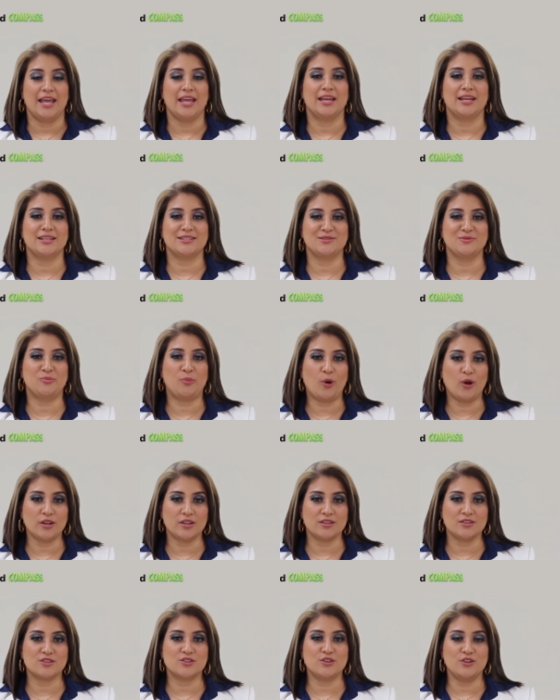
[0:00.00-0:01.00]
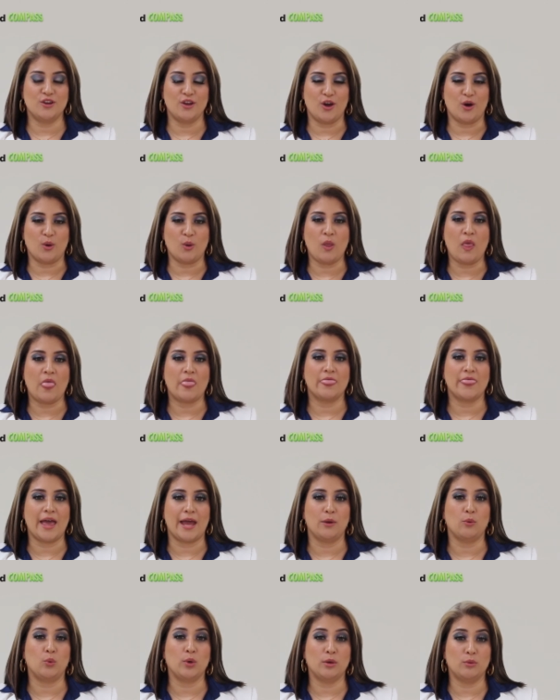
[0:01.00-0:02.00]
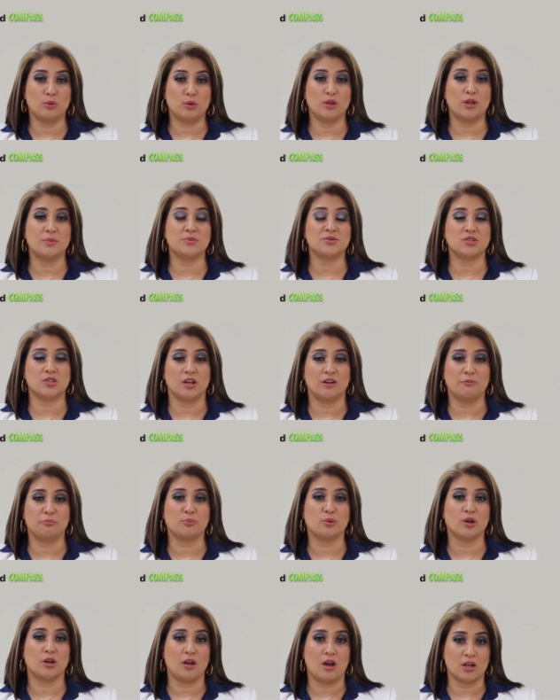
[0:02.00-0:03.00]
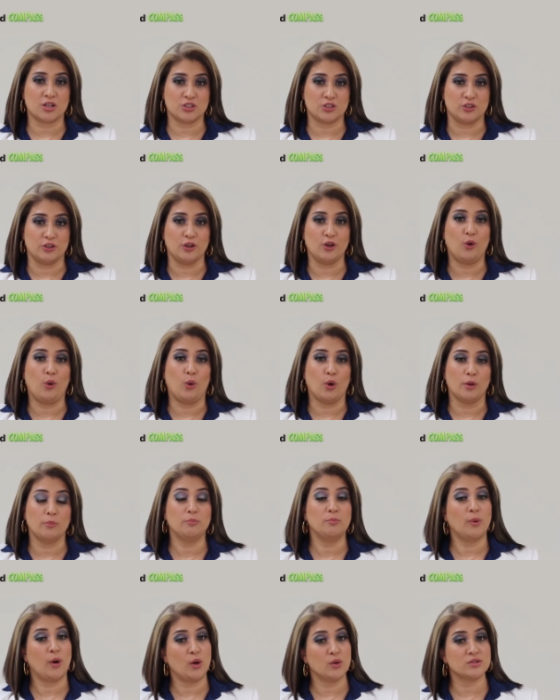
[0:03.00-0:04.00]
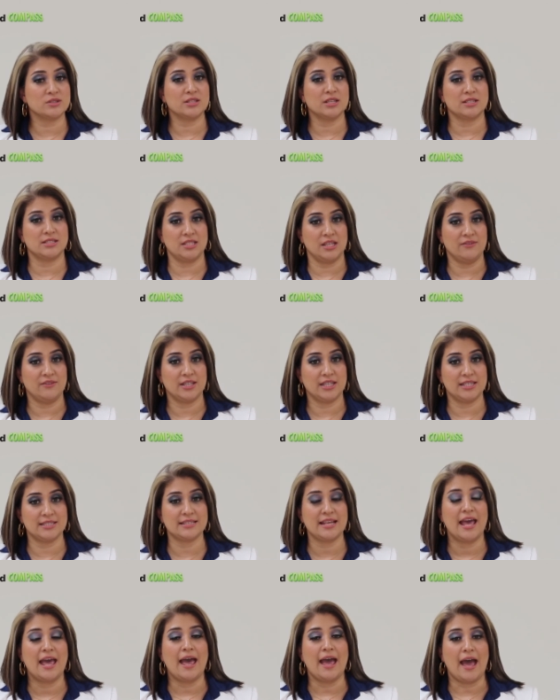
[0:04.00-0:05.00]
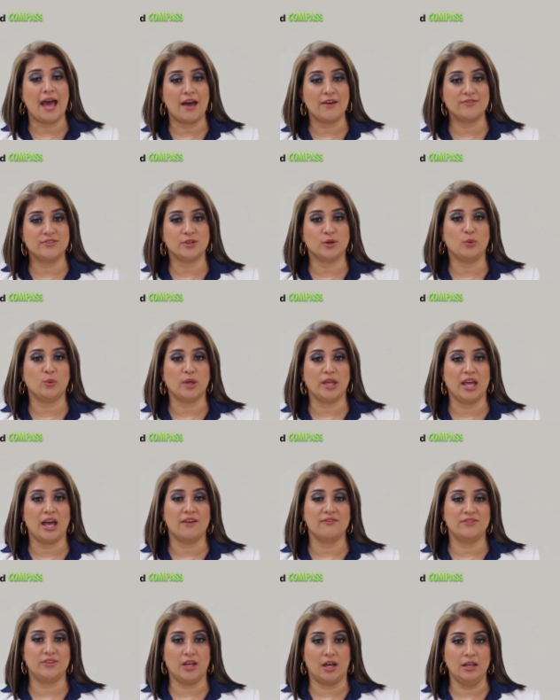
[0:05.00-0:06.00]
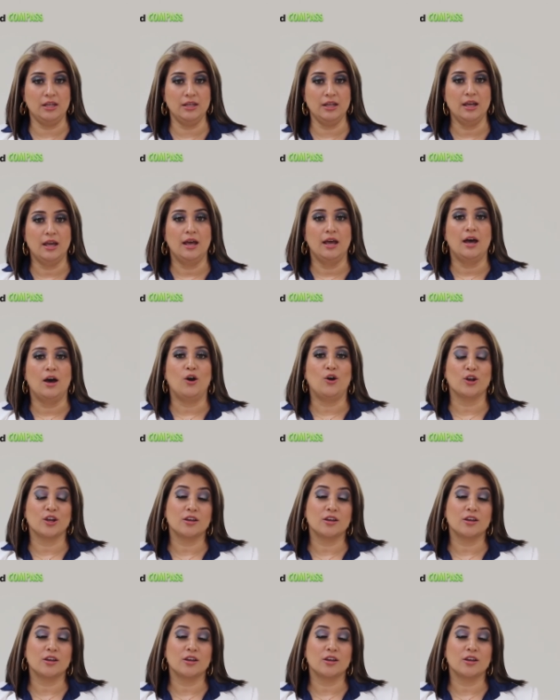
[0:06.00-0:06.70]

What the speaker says: It is important to know that we will observe production or post activities after we have done or